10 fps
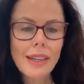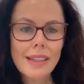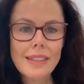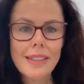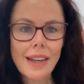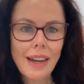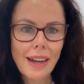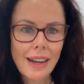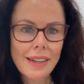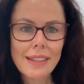it's the
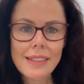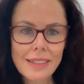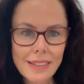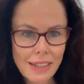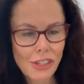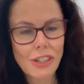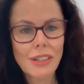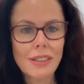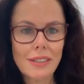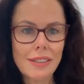harder
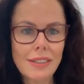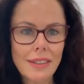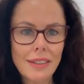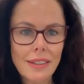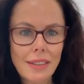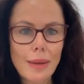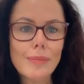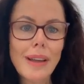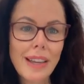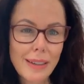decisions
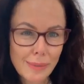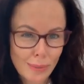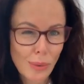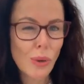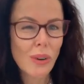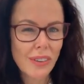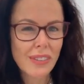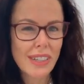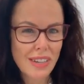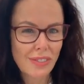that make more
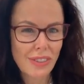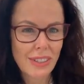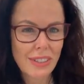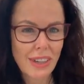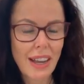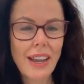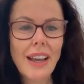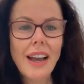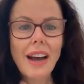of the difference, okay?